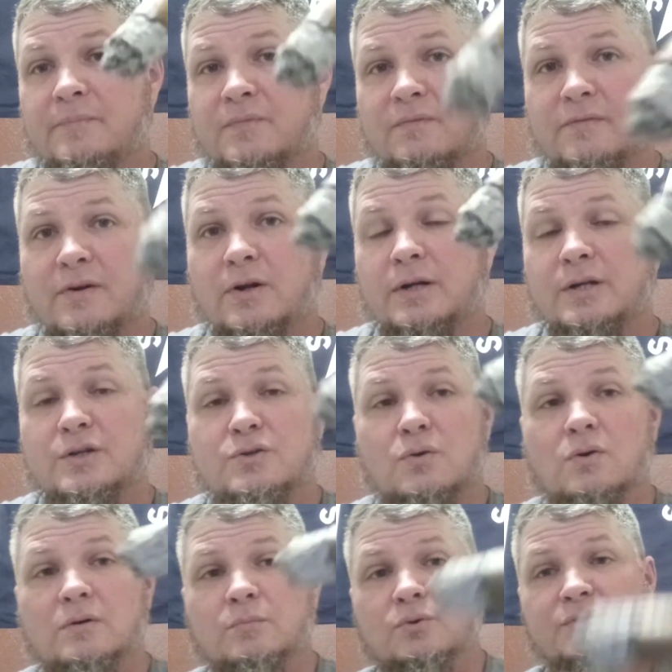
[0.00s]
very
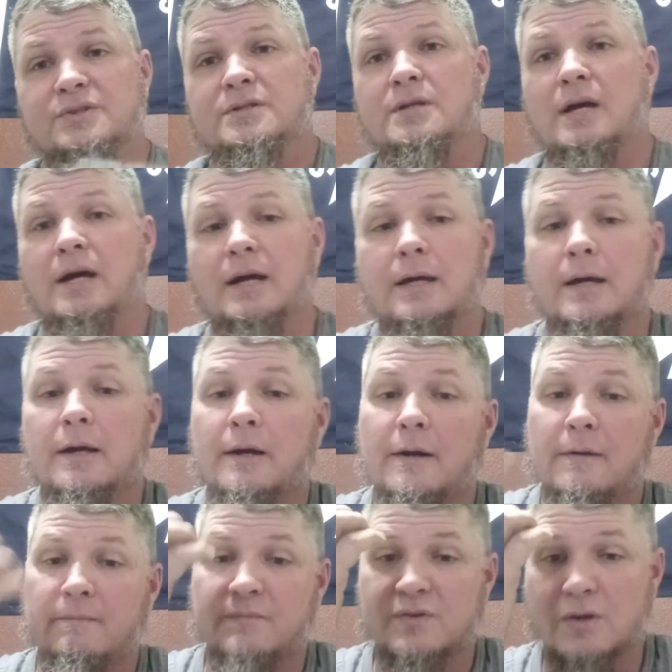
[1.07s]
enjoyable stick.
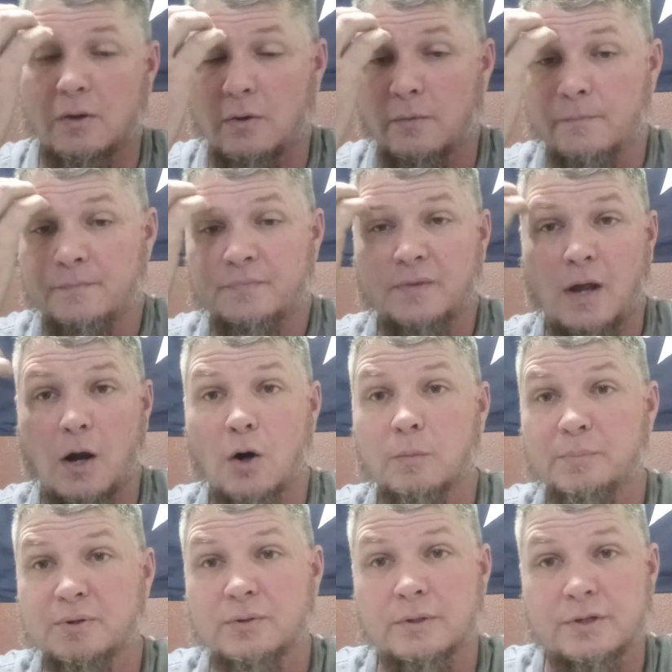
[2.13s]
So I
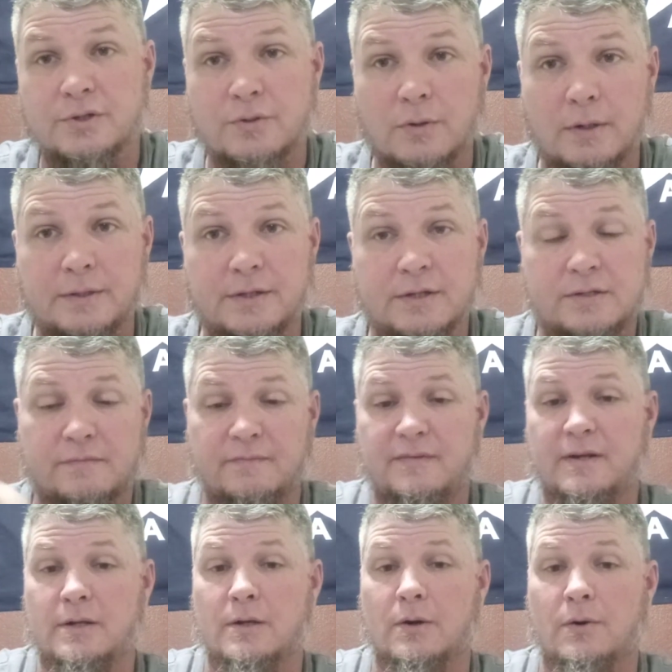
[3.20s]
hope you enjoyed this
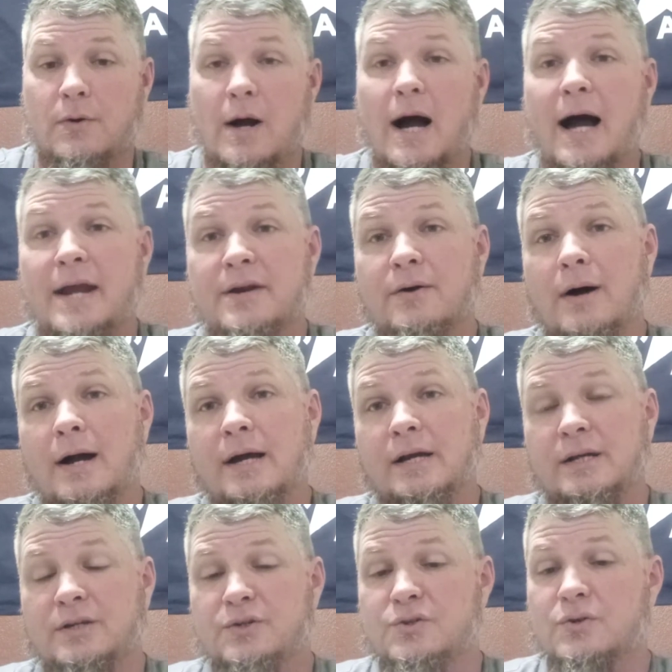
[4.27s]
video. I know I
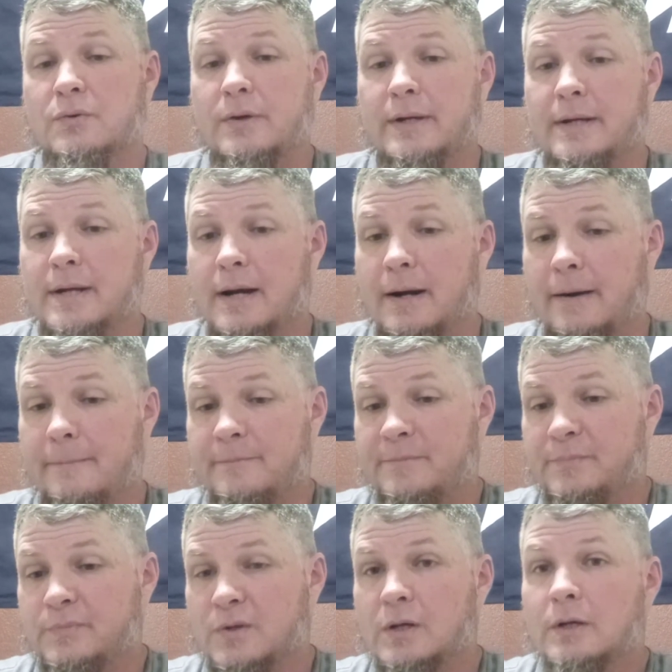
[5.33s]
enjoyed
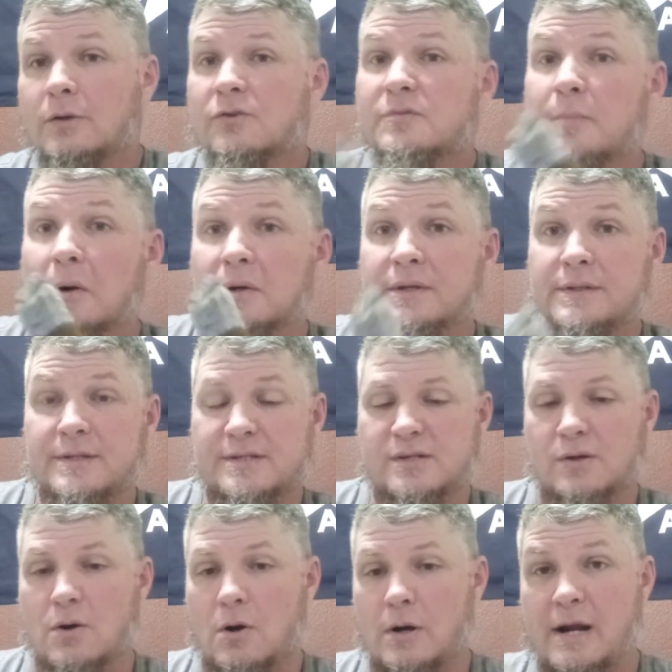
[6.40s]
smoking this
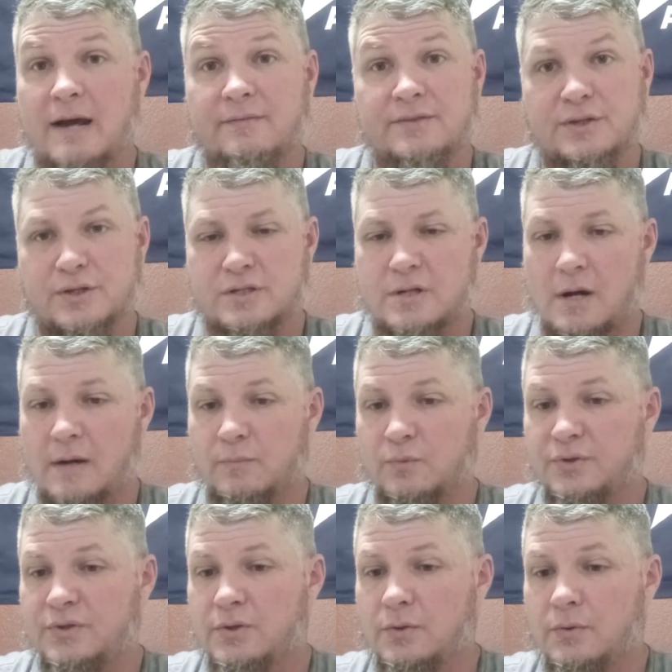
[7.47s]
cigar and having this time
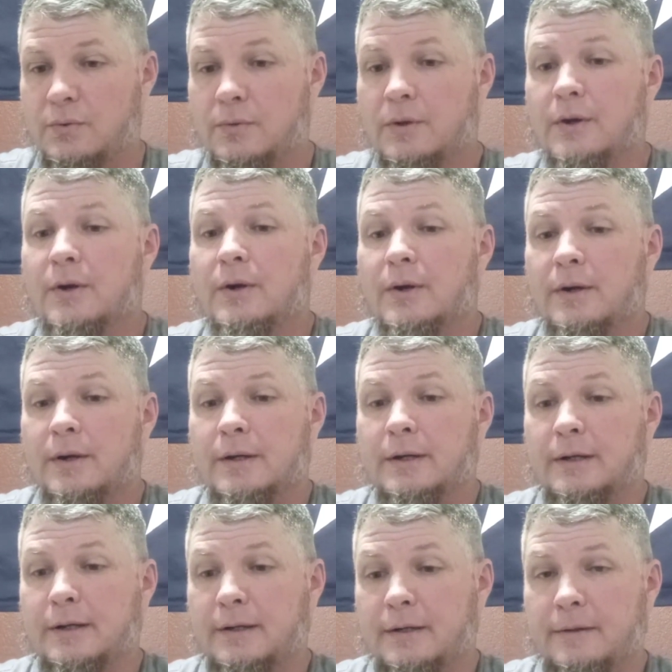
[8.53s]
with you,
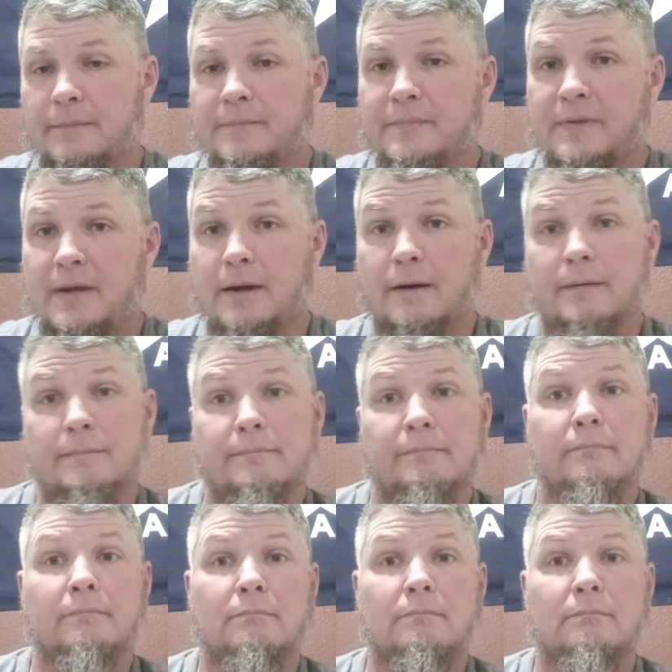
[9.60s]
and